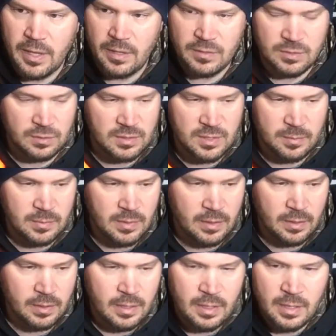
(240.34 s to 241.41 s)
ounce or
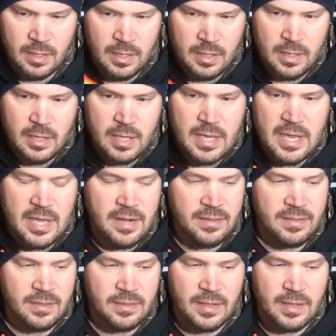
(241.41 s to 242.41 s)
something. Anything